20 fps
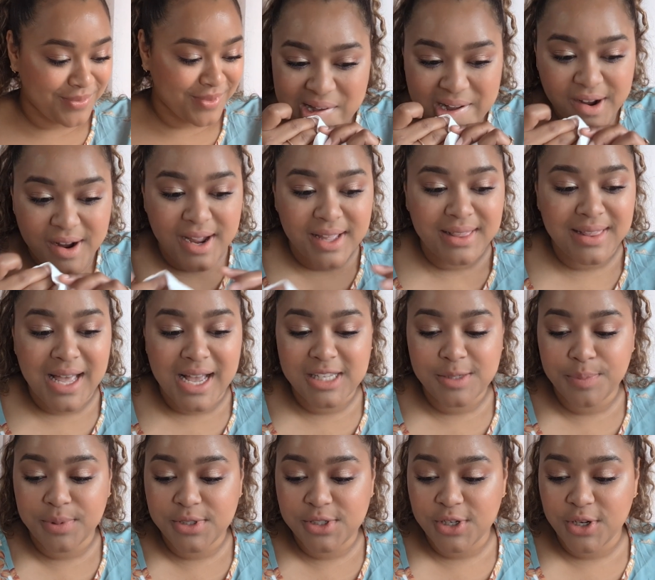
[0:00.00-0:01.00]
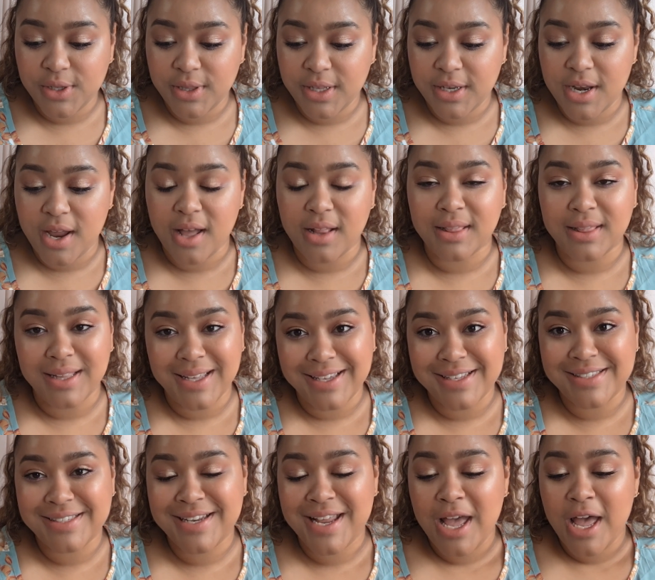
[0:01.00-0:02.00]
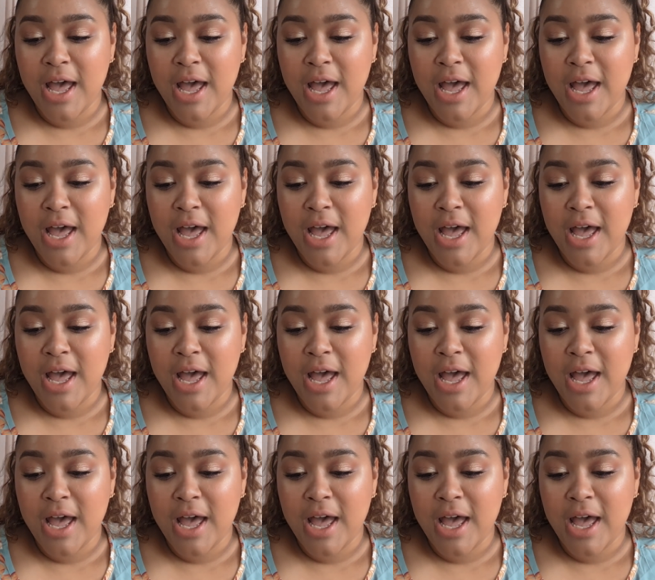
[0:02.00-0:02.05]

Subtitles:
All right, last but certainly not least,